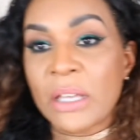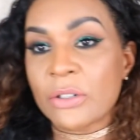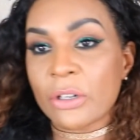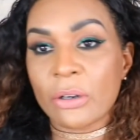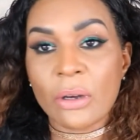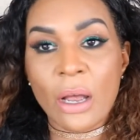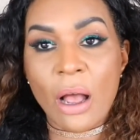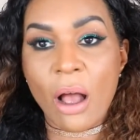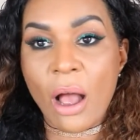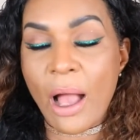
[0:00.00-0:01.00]
Bender,
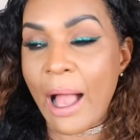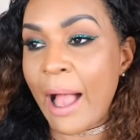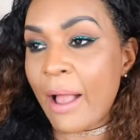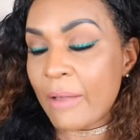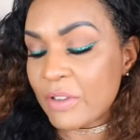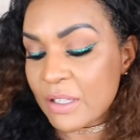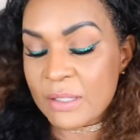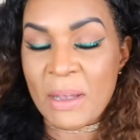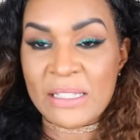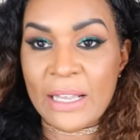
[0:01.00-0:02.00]
this
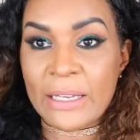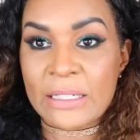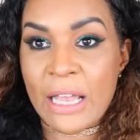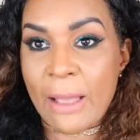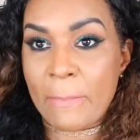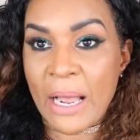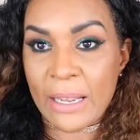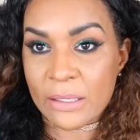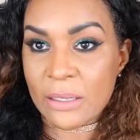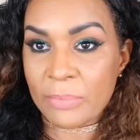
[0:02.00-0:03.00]
is my second time
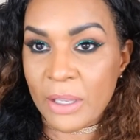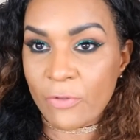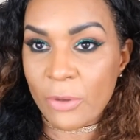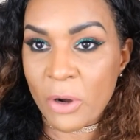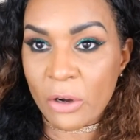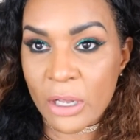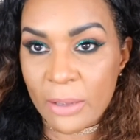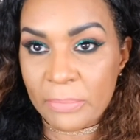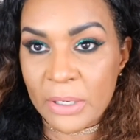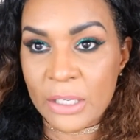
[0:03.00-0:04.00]
buying something from her
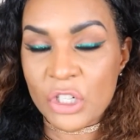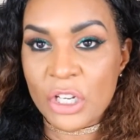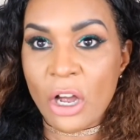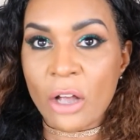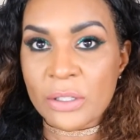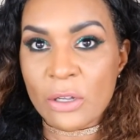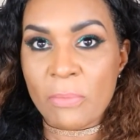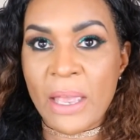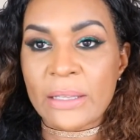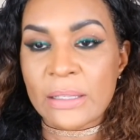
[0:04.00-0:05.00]
company. She also
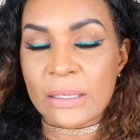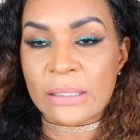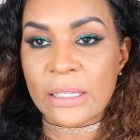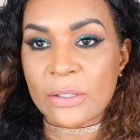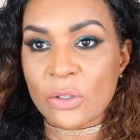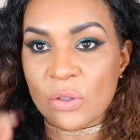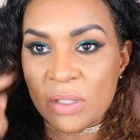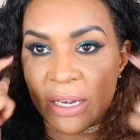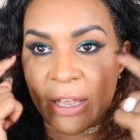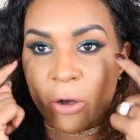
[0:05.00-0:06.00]
makes these stencils
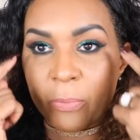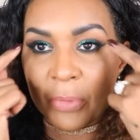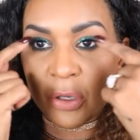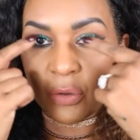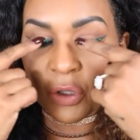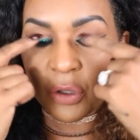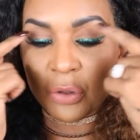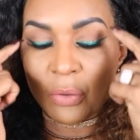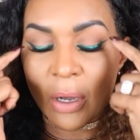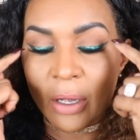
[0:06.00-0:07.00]
that help you to
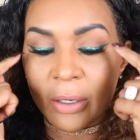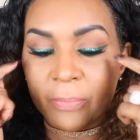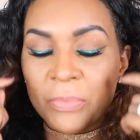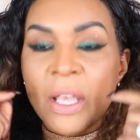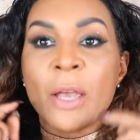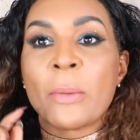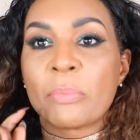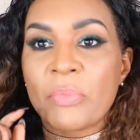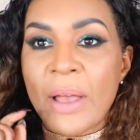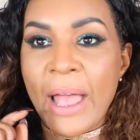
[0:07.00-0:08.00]

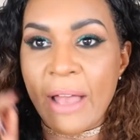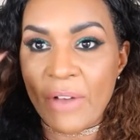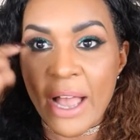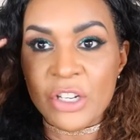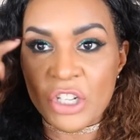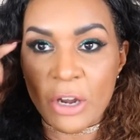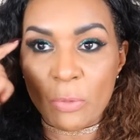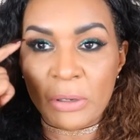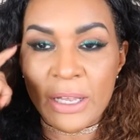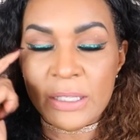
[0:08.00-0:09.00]
have eyeshadow
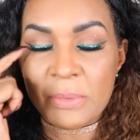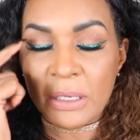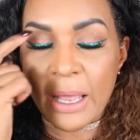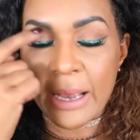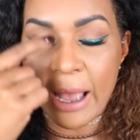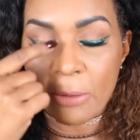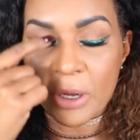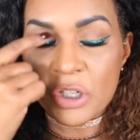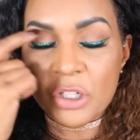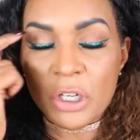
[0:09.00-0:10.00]
placement, like how
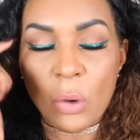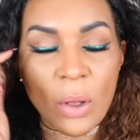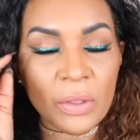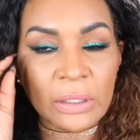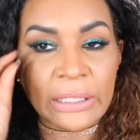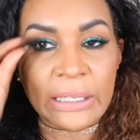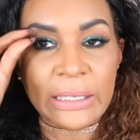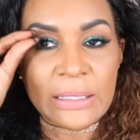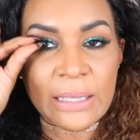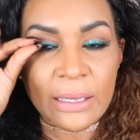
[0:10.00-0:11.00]
much to go on the
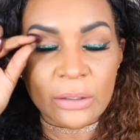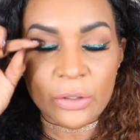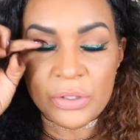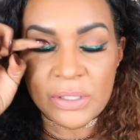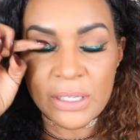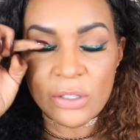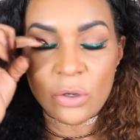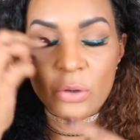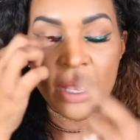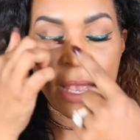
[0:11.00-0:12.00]
lid. It's like a little
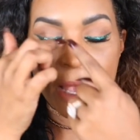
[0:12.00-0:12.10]
stencil,